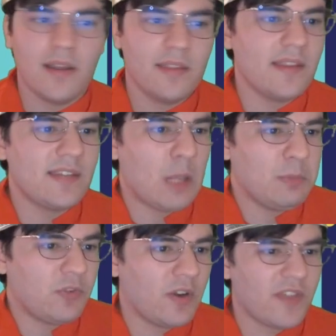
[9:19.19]
This
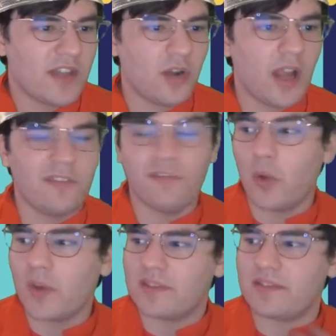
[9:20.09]
helps for if they try to
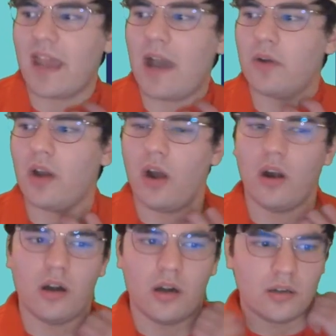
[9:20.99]
focus down
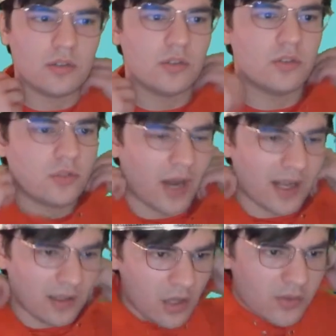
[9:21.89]
our
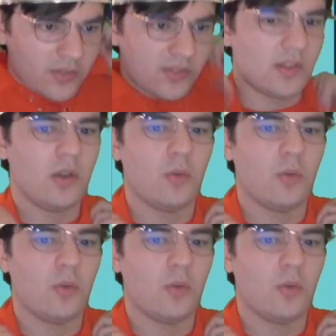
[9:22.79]
Drakaloaks,